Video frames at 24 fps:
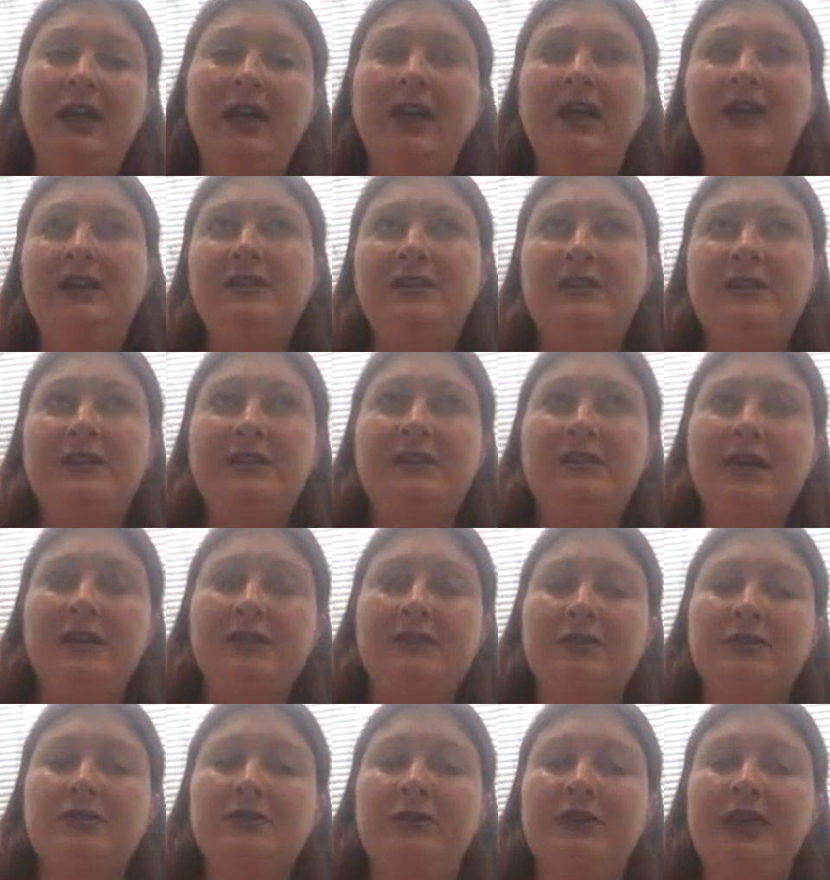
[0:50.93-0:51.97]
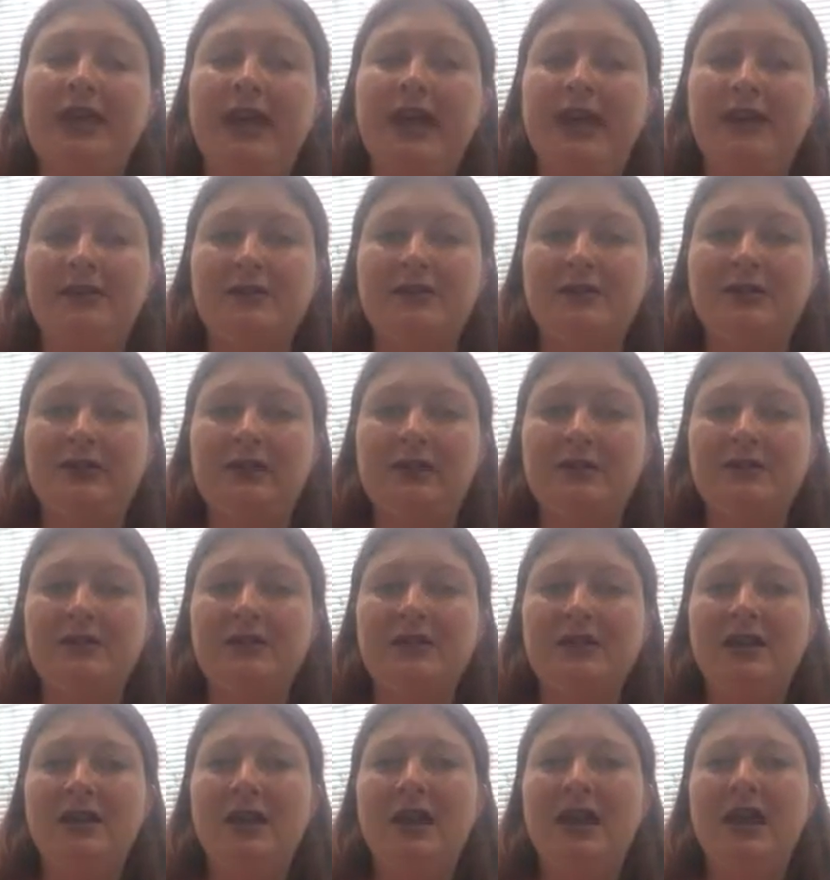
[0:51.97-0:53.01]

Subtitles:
here's the details of 3 counsellors.